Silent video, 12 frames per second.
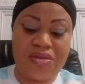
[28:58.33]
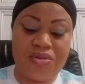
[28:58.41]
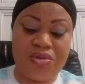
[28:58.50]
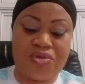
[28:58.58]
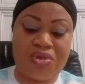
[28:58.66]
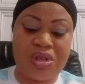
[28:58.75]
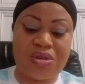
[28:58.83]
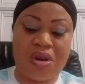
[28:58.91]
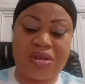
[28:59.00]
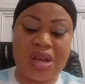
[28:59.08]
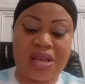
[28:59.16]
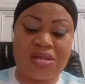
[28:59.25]
You treat
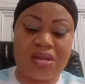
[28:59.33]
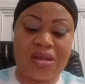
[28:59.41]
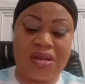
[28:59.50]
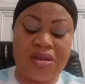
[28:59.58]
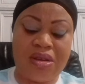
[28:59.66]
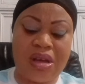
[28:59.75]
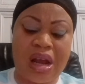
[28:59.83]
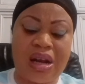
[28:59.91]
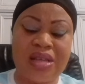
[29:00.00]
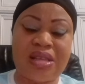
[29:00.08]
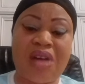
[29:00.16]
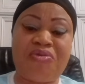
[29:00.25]
others, at
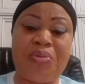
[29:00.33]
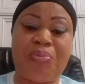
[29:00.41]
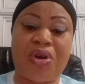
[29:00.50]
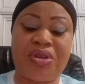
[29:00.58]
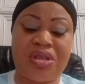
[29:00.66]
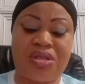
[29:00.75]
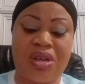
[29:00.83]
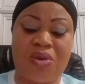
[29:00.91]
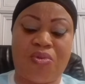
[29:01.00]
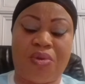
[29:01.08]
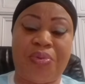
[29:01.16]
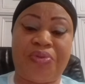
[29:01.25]
least everybody is
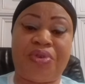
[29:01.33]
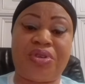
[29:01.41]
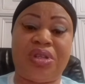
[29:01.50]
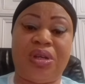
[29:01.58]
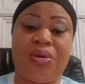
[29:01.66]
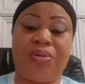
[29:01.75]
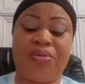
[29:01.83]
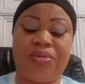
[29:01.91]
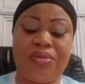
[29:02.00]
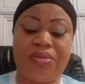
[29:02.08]
equal before the law.